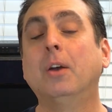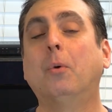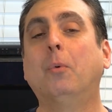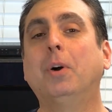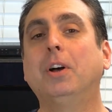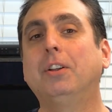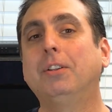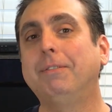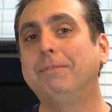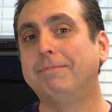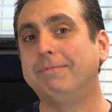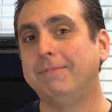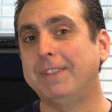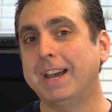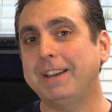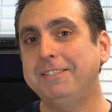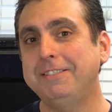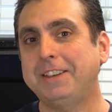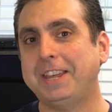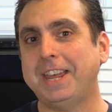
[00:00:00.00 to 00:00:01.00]
Well,
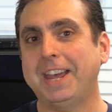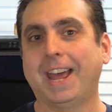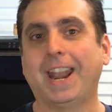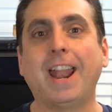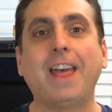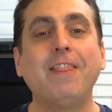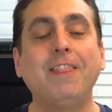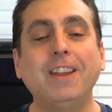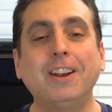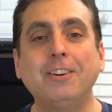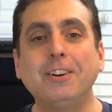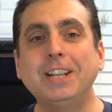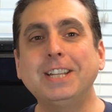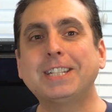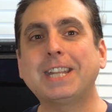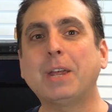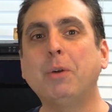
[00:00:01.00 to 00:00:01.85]
now you can. There is